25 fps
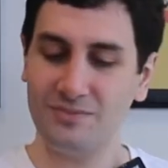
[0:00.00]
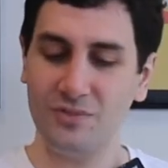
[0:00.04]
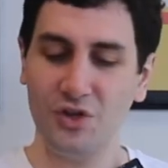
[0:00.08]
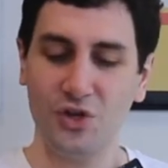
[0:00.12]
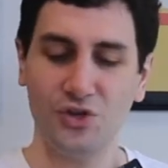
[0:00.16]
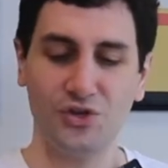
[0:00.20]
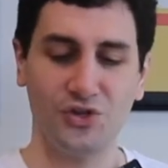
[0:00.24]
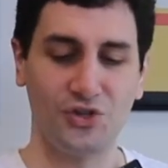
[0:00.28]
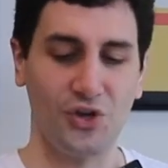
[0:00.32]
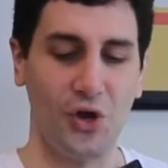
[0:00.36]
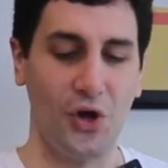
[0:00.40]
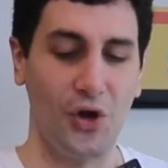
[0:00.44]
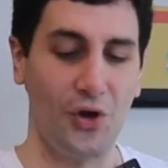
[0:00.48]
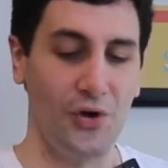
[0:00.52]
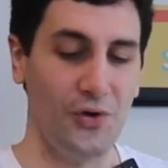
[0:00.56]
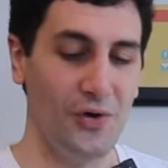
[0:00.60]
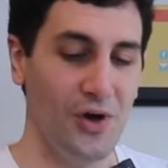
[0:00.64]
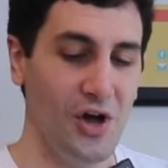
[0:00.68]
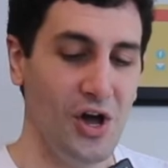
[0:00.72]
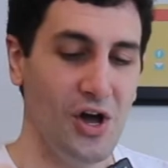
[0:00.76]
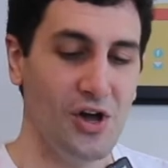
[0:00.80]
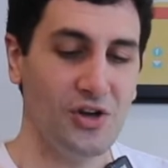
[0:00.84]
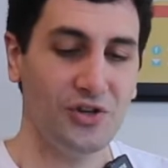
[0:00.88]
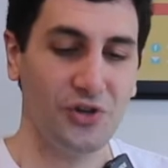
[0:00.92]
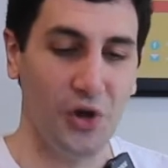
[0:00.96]
So
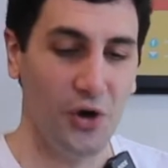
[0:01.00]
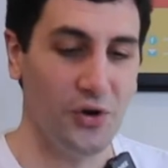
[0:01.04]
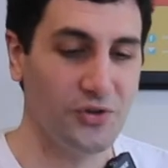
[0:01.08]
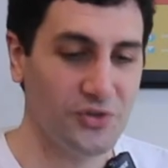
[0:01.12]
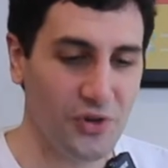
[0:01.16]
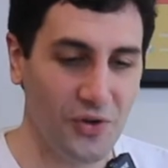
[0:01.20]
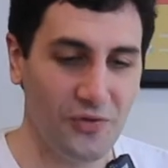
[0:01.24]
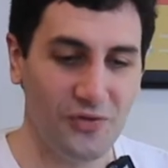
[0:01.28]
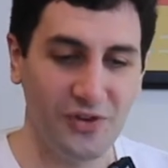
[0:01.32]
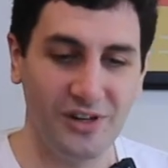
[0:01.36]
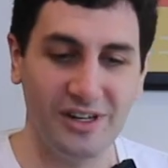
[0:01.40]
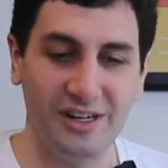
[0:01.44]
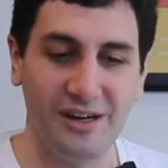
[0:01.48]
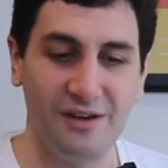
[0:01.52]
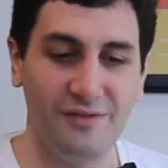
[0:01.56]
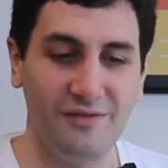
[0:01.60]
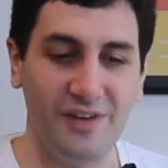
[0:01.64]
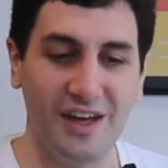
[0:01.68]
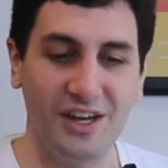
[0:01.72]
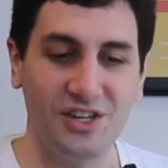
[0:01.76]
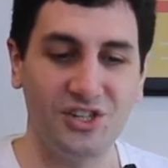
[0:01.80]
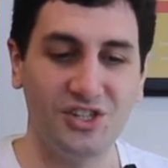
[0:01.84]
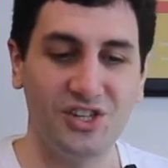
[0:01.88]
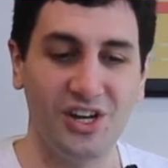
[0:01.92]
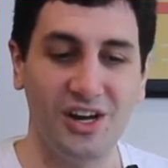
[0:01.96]
goes off on an
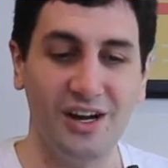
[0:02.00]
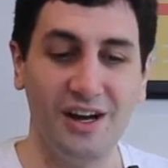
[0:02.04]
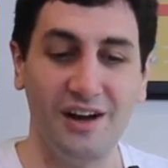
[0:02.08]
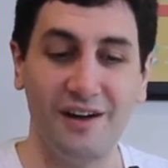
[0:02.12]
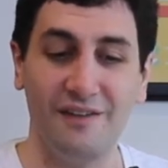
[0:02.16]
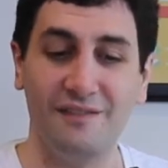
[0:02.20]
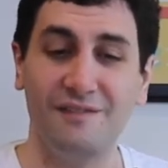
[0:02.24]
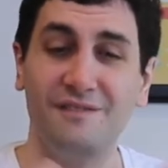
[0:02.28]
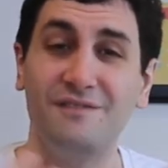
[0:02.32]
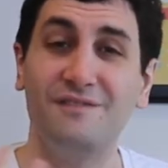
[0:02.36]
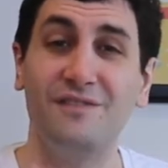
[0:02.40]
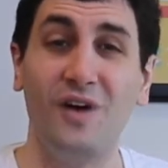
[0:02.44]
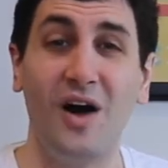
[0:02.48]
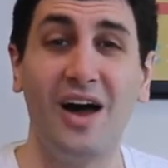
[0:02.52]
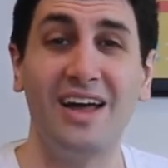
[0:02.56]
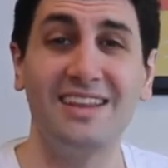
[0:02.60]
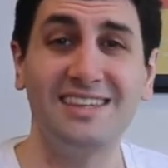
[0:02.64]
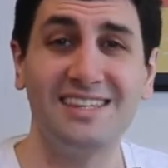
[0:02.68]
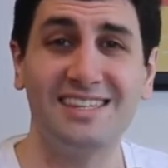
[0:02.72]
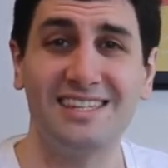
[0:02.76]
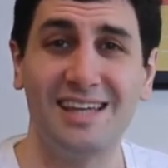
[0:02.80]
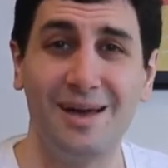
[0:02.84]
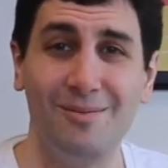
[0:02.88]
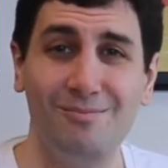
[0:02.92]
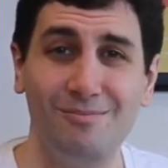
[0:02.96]
adventure, finds
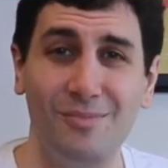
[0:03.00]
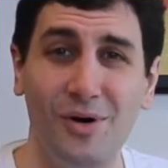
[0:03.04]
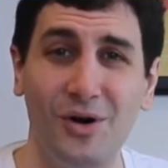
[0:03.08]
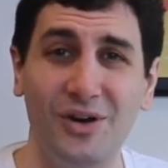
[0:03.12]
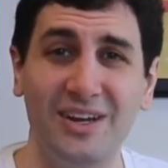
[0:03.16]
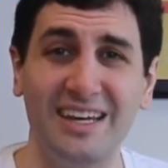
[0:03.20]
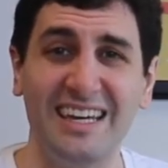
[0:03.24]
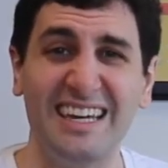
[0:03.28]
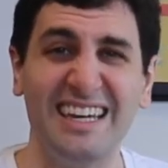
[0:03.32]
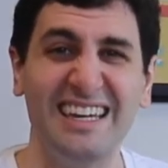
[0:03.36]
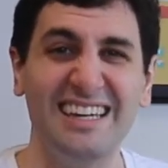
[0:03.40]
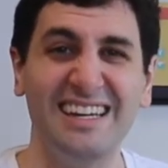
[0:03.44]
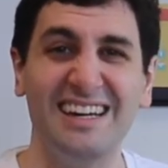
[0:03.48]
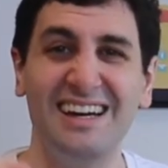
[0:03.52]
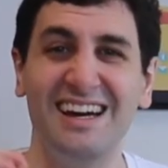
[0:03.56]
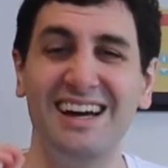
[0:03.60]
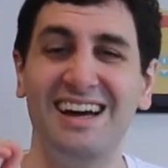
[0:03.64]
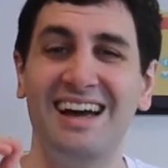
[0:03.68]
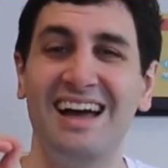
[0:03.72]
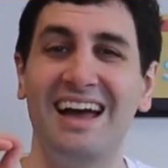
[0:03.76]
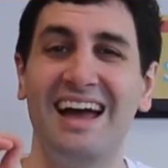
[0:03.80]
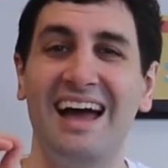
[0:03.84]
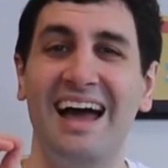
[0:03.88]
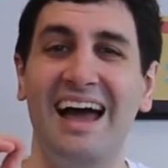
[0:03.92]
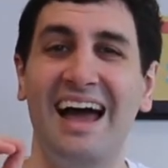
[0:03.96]
somebody,
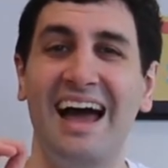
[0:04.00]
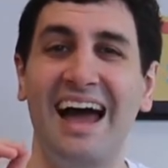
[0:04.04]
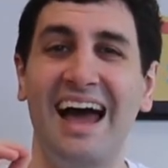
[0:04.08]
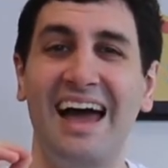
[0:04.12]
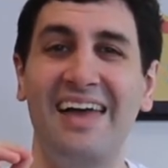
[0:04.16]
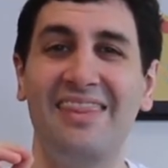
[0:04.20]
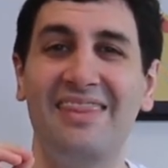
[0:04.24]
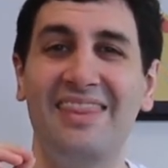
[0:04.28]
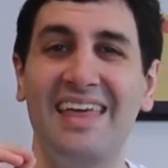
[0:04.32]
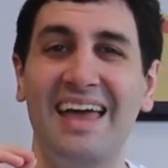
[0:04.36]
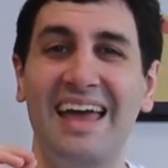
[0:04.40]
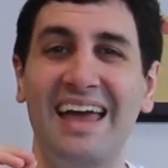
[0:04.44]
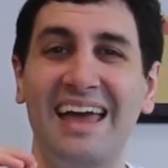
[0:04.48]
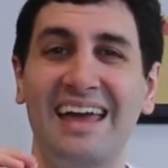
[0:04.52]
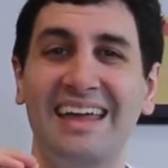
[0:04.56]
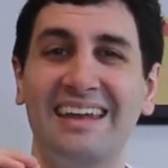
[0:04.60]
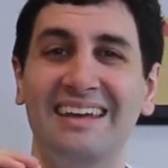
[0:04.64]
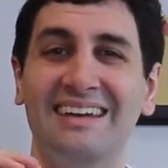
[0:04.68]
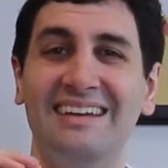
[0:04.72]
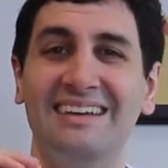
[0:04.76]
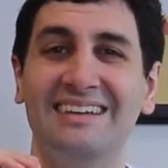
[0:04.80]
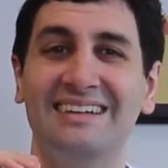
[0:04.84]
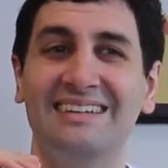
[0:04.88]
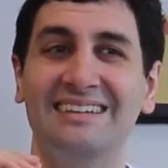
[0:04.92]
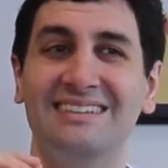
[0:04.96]
and
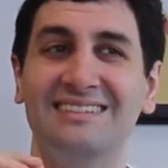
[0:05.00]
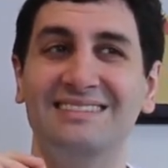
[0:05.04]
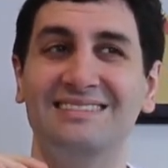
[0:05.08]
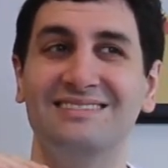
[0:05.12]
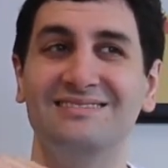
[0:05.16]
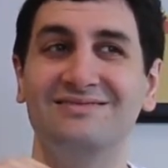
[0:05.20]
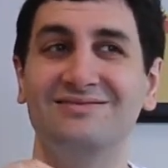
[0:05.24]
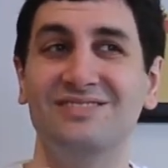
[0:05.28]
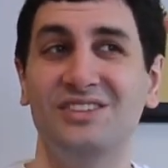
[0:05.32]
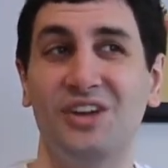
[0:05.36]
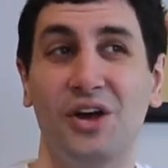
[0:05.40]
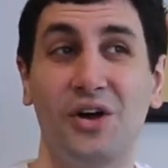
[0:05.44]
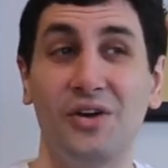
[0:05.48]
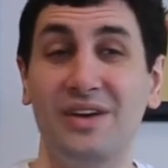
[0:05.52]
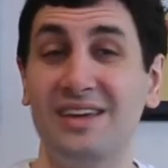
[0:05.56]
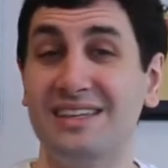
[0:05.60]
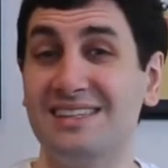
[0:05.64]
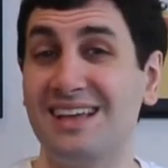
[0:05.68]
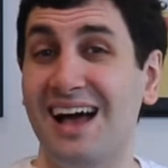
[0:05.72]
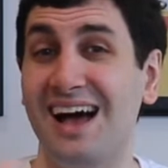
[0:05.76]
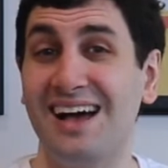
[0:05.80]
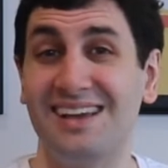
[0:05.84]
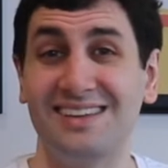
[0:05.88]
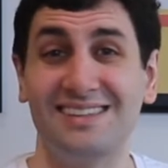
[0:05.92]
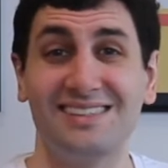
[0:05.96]
then, you know, he's
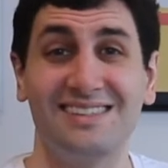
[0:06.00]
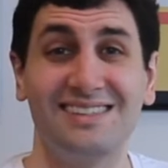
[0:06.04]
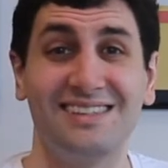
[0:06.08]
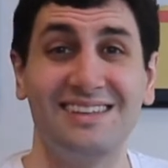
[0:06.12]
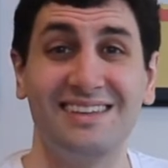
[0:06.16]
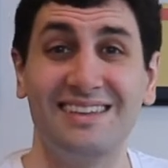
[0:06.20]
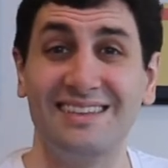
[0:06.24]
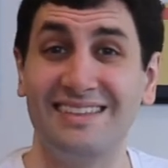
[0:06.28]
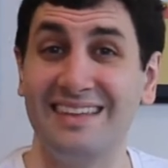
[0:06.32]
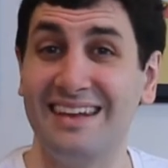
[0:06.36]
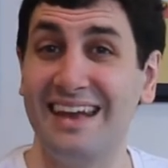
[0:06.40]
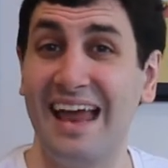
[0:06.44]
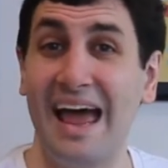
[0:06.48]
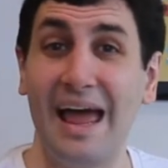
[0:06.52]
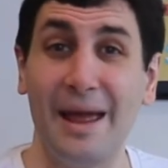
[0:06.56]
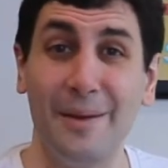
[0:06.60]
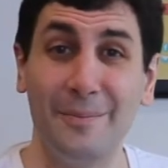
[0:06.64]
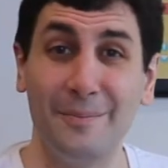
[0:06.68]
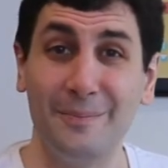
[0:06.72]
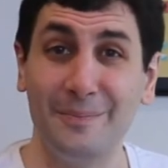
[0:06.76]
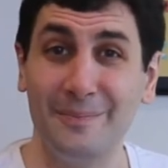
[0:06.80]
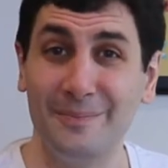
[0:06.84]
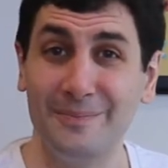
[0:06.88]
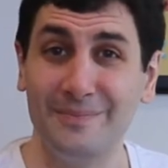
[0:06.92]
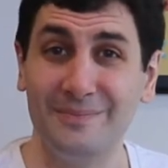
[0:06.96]
asked the name.
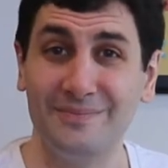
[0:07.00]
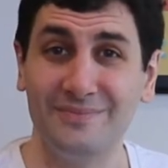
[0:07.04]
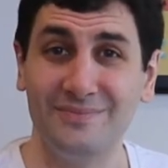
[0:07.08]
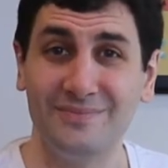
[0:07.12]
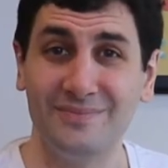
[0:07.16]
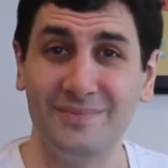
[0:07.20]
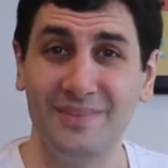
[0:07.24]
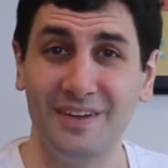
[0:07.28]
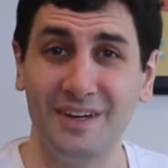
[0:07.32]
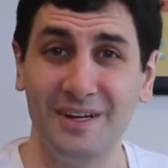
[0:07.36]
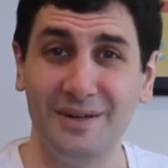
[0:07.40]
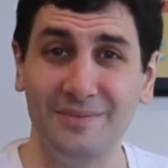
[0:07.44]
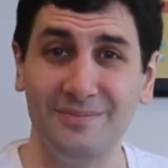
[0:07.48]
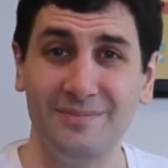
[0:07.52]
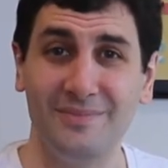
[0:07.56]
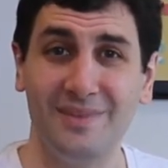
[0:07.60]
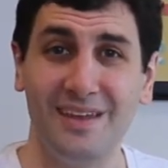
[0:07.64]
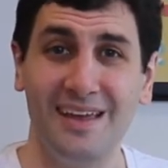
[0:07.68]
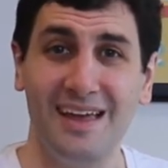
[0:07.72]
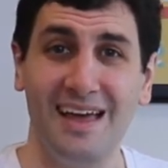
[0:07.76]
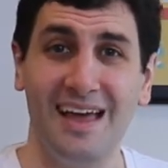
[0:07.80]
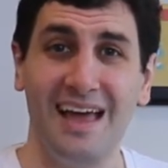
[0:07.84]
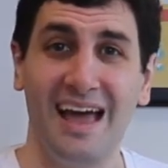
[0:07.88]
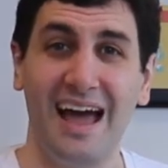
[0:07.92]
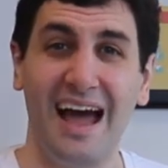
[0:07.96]
Yeah.
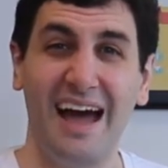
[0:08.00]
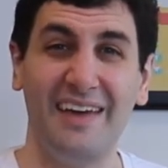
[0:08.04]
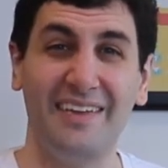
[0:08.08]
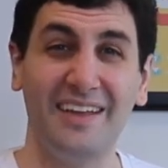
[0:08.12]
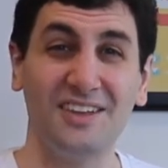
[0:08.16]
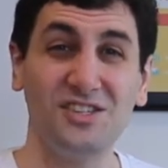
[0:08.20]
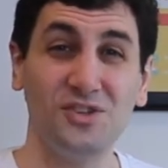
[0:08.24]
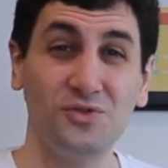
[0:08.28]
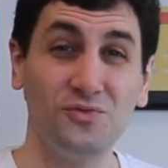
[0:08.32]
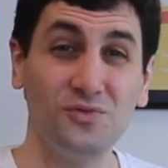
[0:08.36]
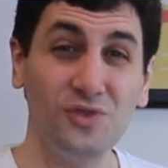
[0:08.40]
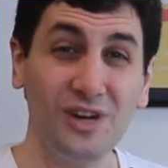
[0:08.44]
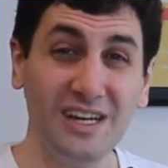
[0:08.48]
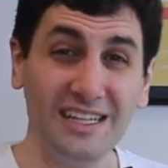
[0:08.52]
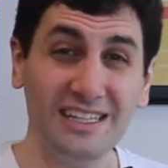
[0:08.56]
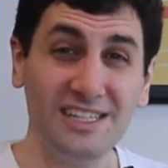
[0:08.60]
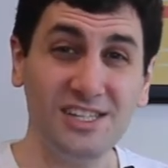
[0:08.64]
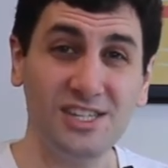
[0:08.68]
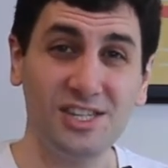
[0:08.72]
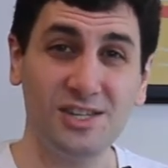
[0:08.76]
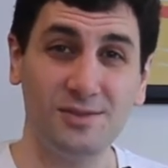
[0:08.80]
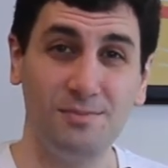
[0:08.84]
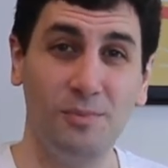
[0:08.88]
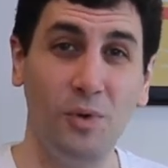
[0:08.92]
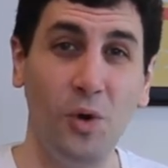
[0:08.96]
And that's a really
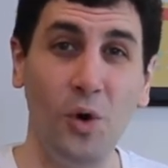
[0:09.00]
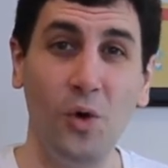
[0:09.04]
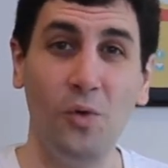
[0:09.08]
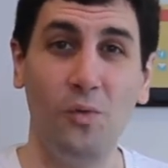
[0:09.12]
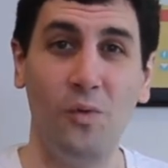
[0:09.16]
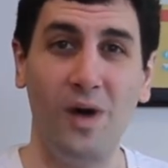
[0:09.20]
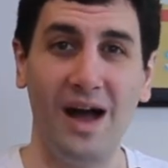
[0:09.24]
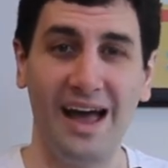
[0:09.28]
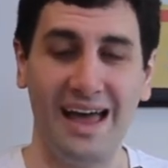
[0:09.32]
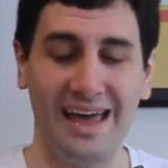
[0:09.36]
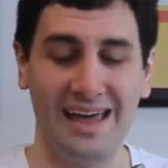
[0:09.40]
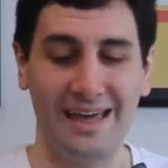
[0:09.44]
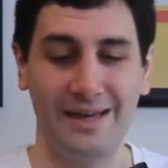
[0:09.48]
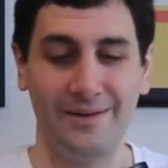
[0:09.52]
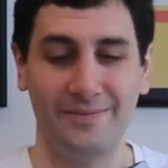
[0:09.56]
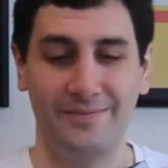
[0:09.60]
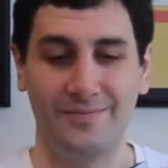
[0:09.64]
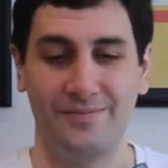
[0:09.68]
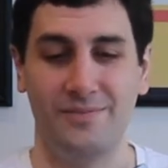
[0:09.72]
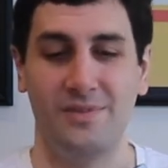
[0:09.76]
small way.